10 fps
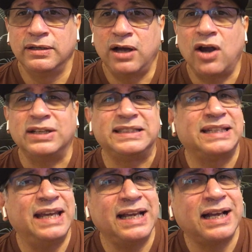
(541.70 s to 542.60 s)
Our
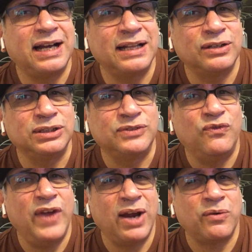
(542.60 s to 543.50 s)
skin colors
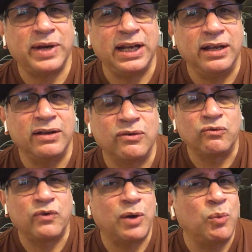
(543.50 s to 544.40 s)
vary
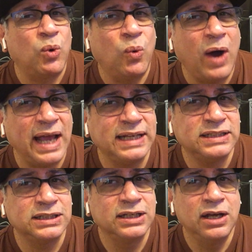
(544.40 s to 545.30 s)
from white